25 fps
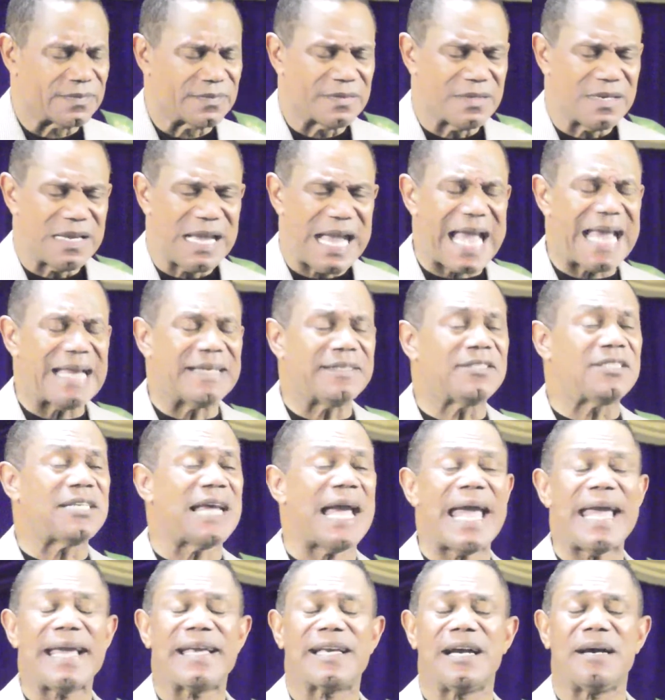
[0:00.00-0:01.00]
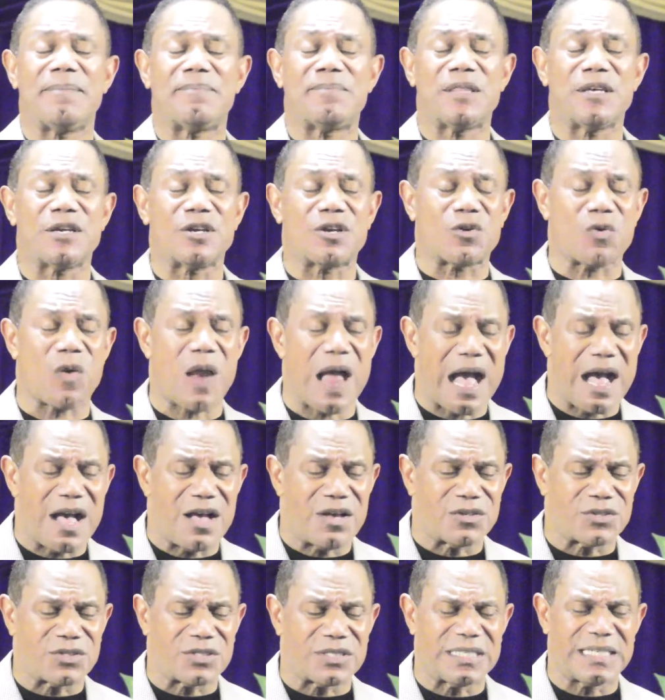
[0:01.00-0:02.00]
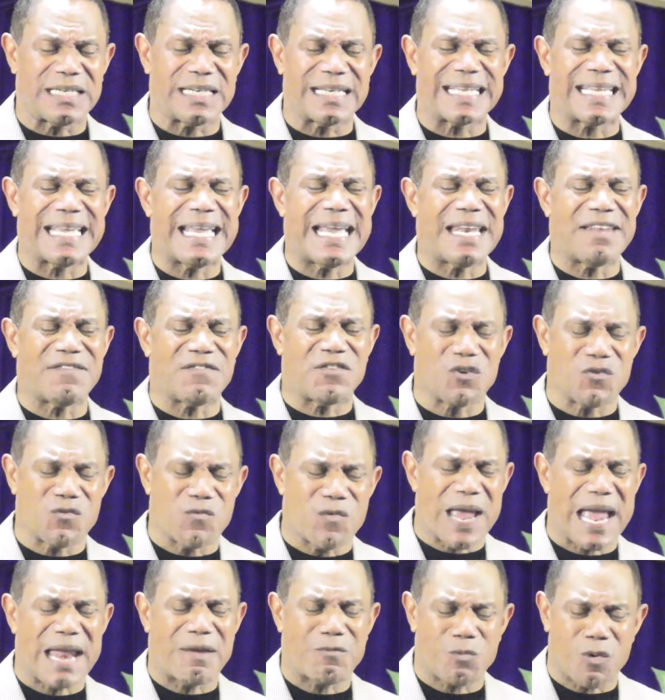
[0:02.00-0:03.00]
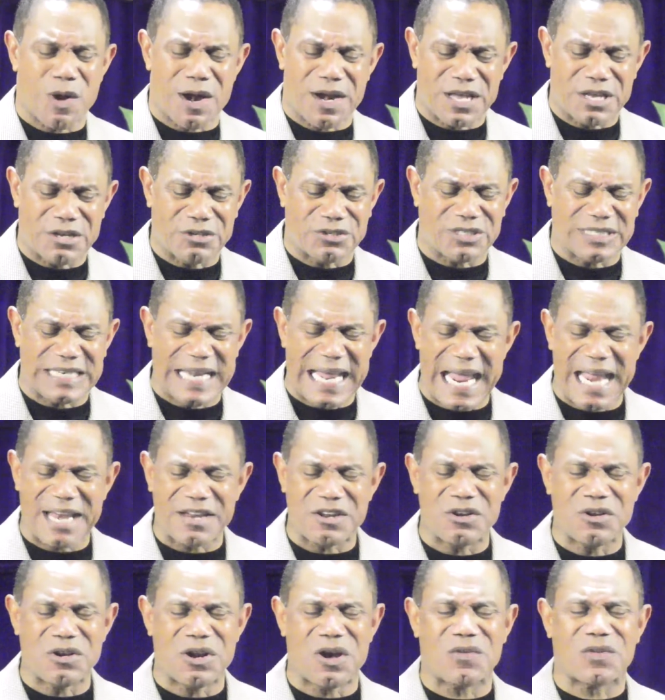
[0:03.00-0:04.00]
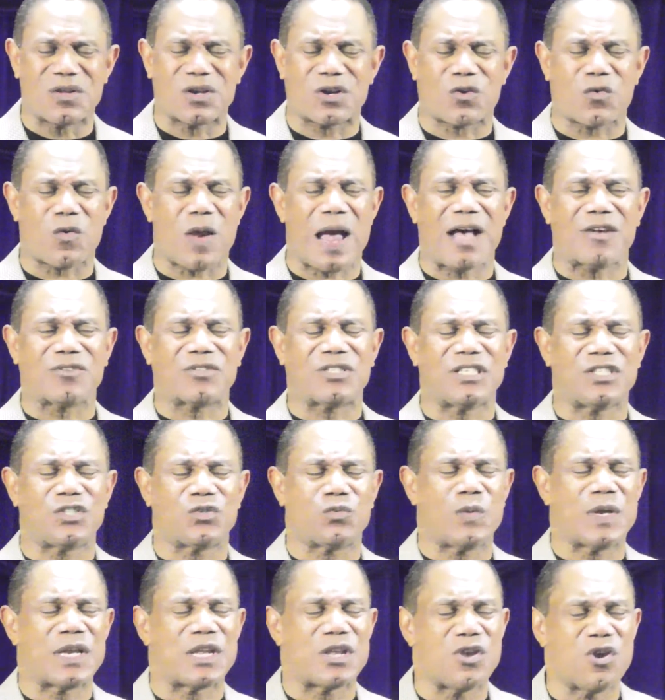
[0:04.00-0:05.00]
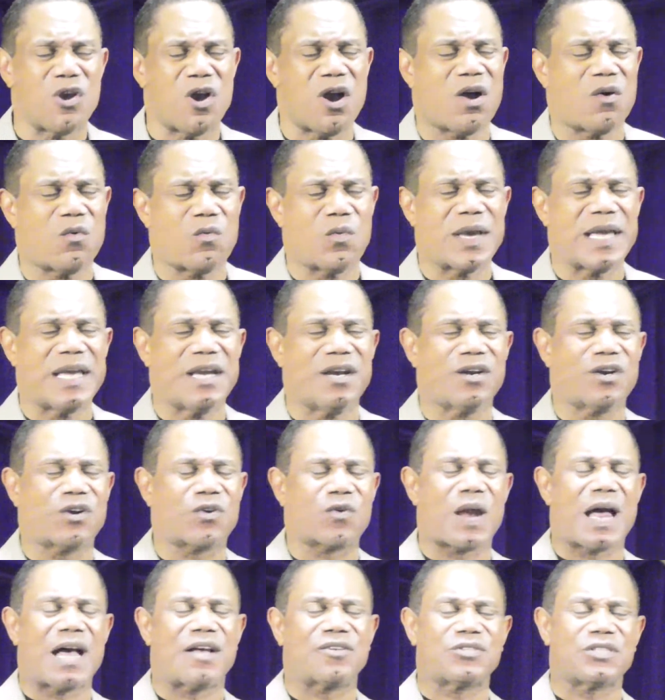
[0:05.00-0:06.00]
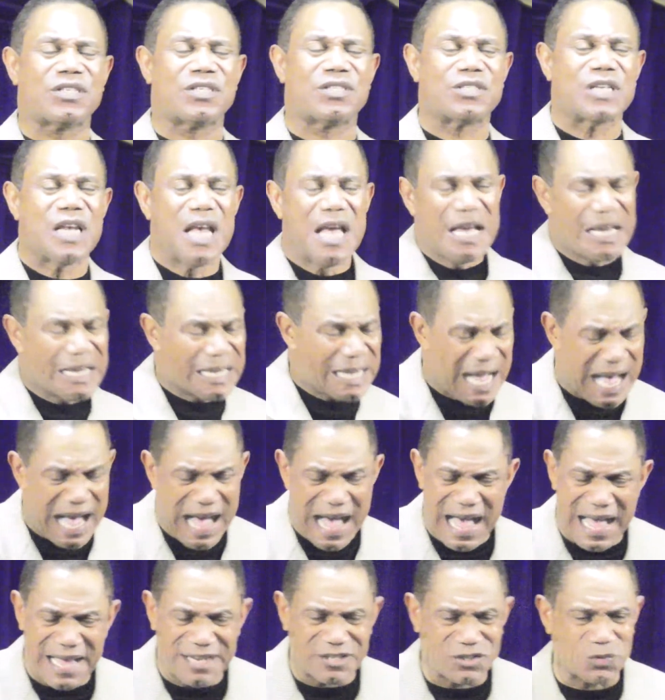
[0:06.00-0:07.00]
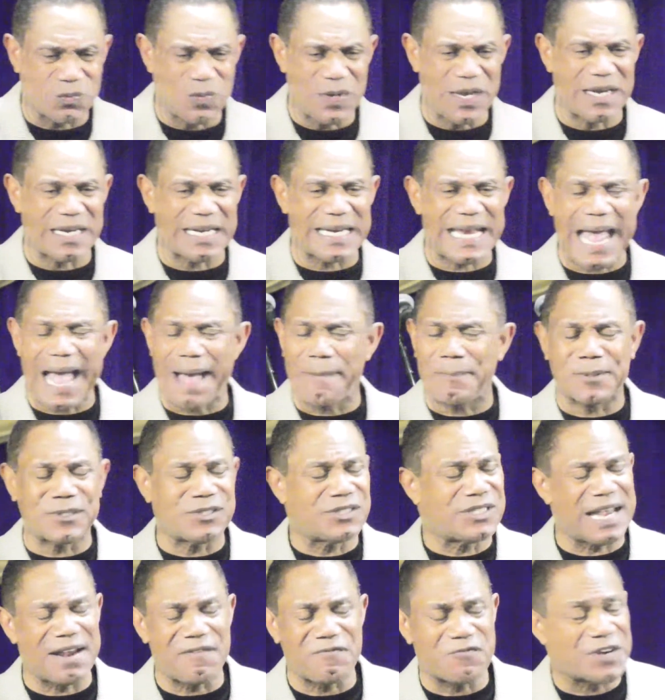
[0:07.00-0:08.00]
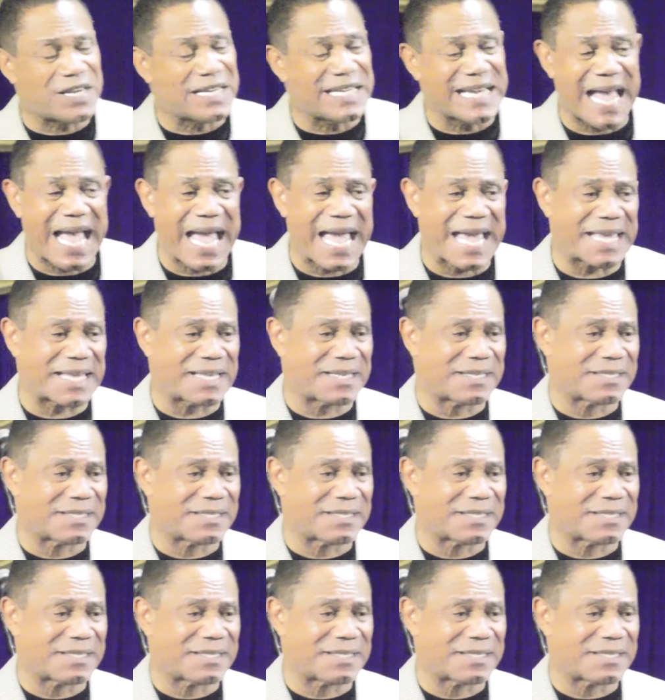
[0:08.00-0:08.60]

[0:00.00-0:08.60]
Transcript: And take up the cross. And again, if you read Where Do You Stand, you know the cross is when your will crosses God's will. It happens every day.